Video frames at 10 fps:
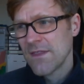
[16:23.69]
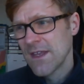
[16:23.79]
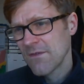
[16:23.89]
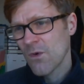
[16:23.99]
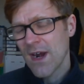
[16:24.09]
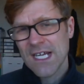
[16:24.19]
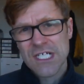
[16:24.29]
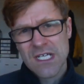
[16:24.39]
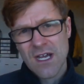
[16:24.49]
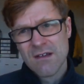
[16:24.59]
that if one
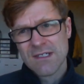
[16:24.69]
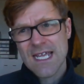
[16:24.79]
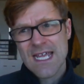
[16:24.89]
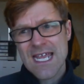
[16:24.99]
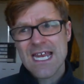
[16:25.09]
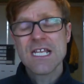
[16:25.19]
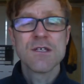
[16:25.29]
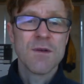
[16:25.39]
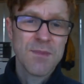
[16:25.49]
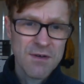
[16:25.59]
actually goes
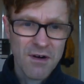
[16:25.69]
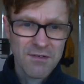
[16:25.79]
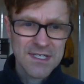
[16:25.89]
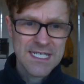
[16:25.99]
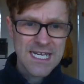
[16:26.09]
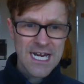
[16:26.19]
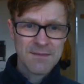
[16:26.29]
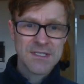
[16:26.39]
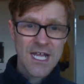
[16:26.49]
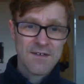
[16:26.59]
into a bureaucracy and
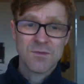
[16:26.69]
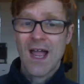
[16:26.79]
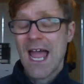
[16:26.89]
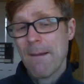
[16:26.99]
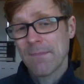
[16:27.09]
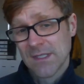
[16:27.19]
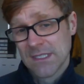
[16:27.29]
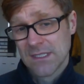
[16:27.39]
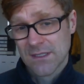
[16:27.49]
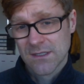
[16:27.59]
observes what
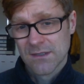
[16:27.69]
happens,